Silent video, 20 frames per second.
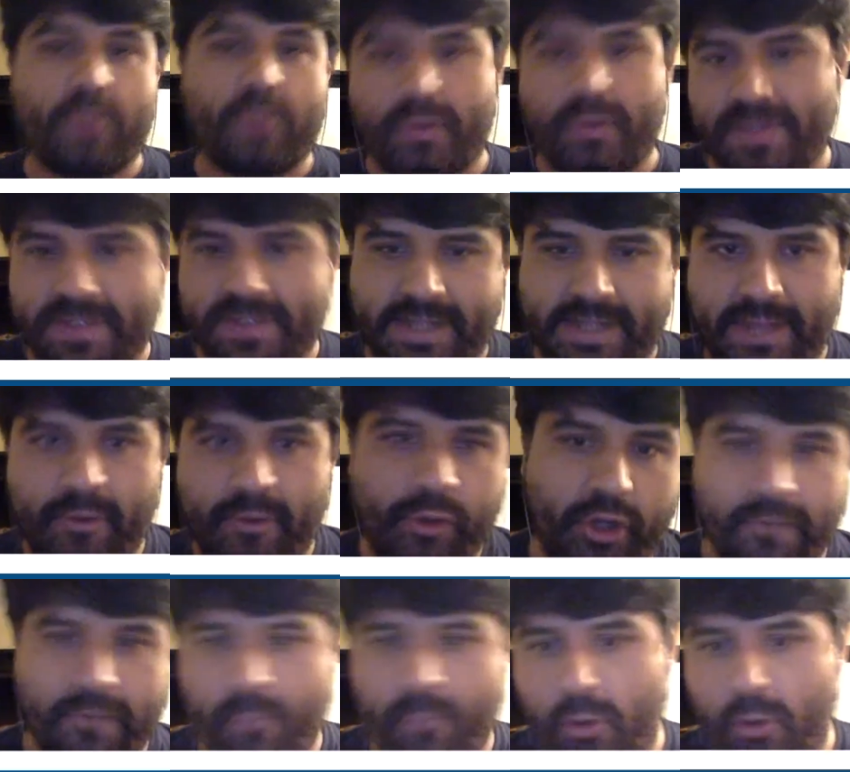together, you could
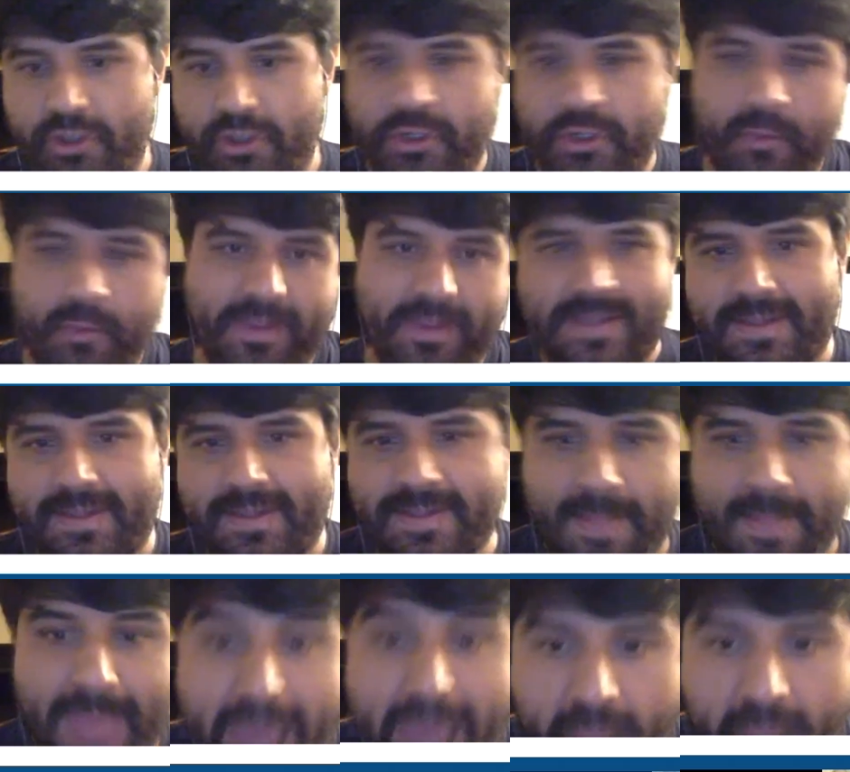afford to do this and this and
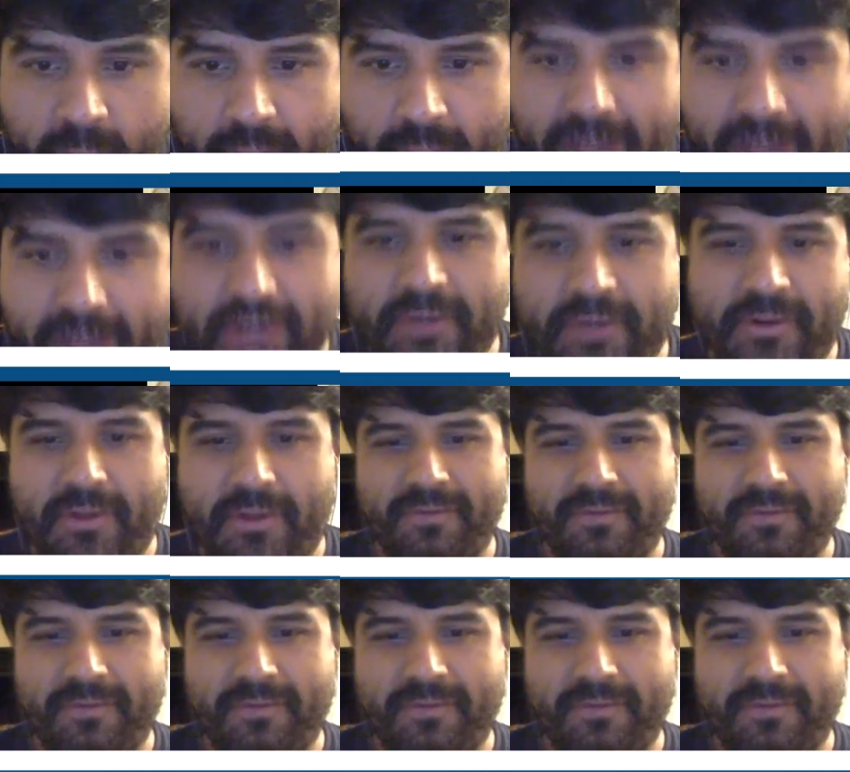that, right? You don't,